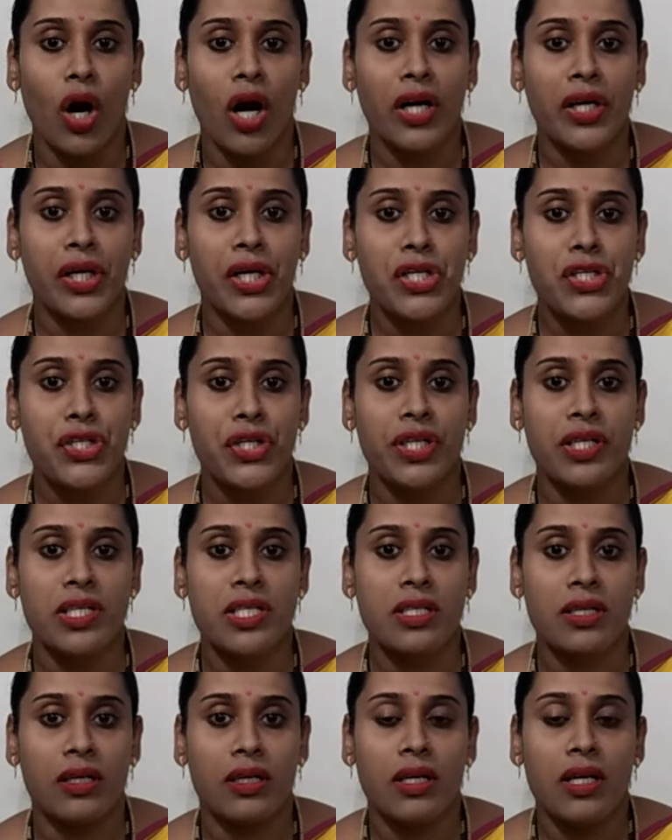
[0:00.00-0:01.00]
Lord
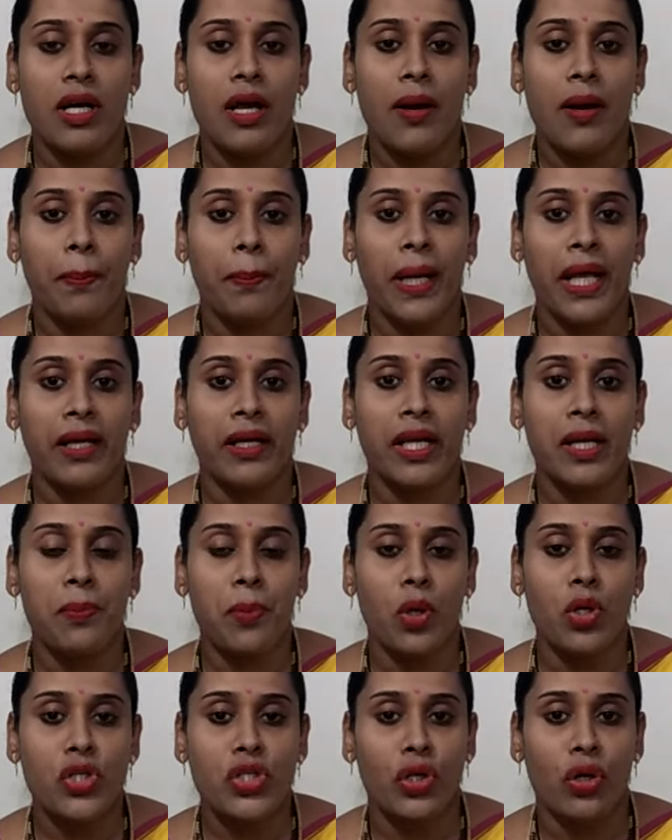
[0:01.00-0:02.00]
Krishna's
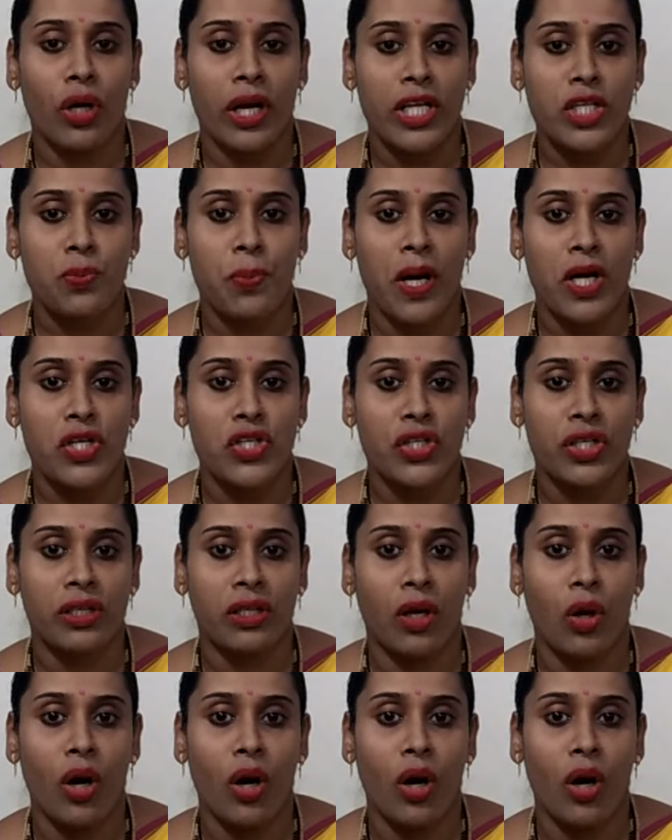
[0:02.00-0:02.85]
plenary portion or expansion.